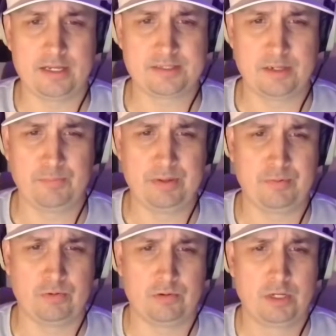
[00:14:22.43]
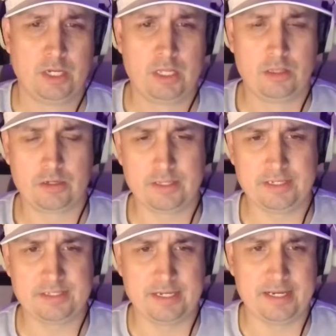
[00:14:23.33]
Some people look at
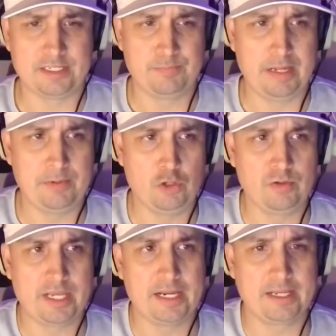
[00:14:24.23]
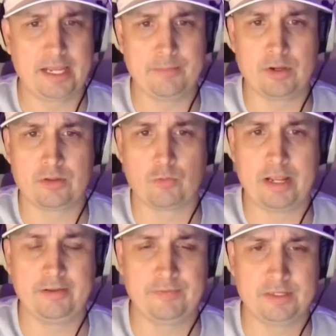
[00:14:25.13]
this as maybe you can gain a game on the
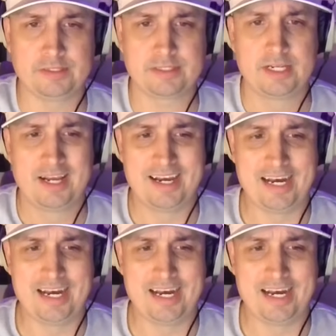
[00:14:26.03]
Ravens.